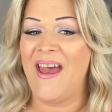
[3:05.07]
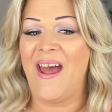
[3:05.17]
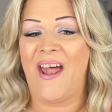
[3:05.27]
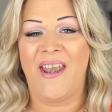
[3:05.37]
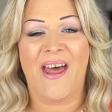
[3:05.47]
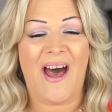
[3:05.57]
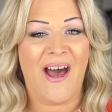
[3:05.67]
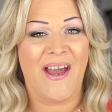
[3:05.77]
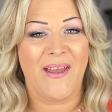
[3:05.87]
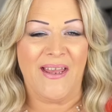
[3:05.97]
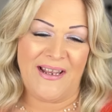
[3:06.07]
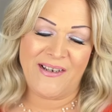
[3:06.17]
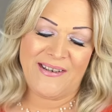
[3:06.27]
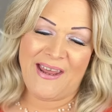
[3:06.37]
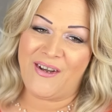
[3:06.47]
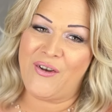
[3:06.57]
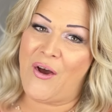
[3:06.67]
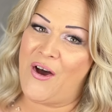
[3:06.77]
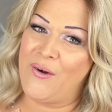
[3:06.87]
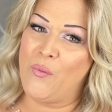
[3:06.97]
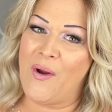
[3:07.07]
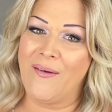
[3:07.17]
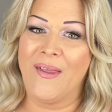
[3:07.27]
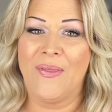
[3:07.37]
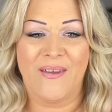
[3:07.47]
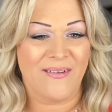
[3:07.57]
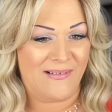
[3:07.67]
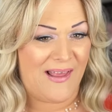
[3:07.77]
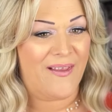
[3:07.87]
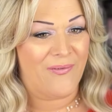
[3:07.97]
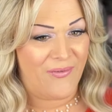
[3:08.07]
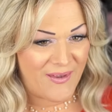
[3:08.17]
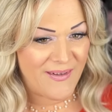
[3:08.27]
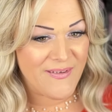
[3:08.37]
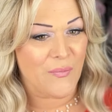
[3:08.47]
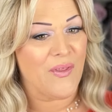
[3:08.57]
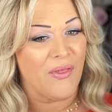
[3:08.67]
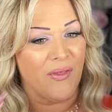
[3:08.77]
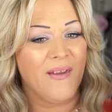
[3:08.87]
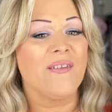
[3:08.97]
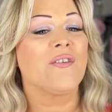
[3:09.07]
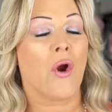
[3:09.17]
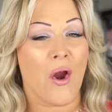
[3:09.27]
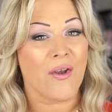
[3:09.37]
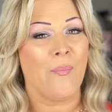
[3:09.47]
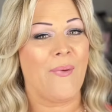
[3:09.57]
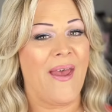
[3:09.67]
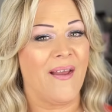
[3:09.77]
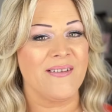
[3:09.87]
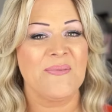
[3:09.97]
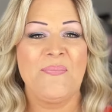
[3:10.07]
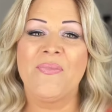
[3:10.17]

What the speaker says: and I intend on wearing this like this with these curtain bangs.